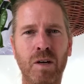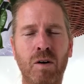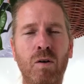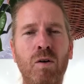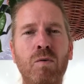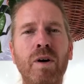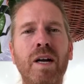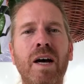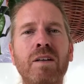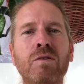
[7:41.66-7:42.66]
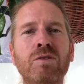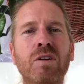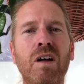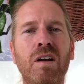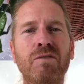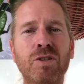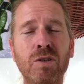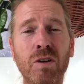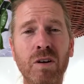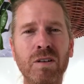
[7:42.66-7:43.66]
Or when I use a lot of
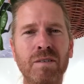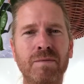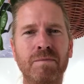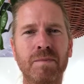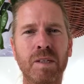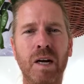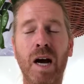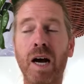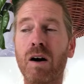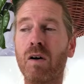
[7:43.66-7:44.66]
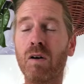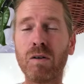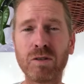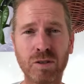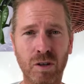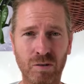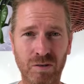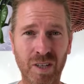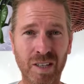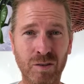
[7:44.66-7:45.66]
sugar, I also
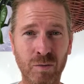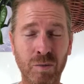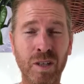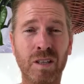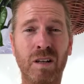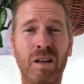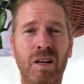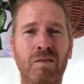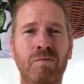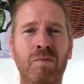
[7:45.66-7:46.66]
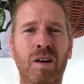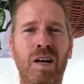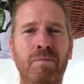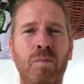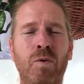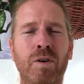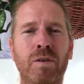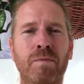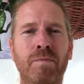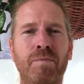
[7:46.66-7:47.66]
tend to breathe a lot more.
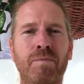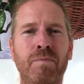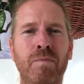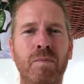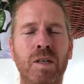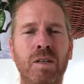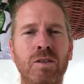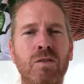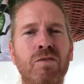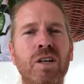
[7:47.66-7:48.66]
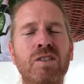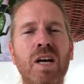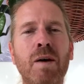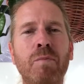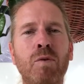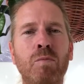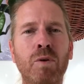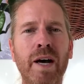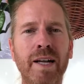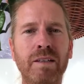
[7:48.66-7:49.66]
So for example,
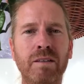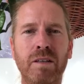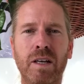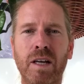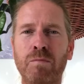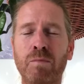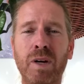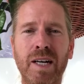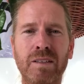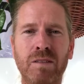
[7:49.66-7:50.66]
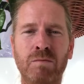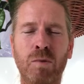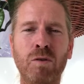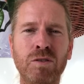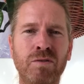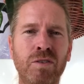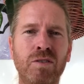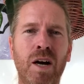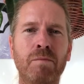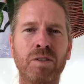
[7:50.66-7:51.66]
in bread, most of the
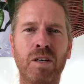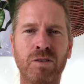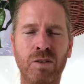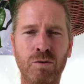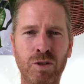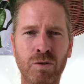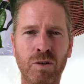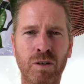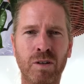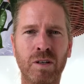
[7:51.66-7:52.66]
times there's no sugar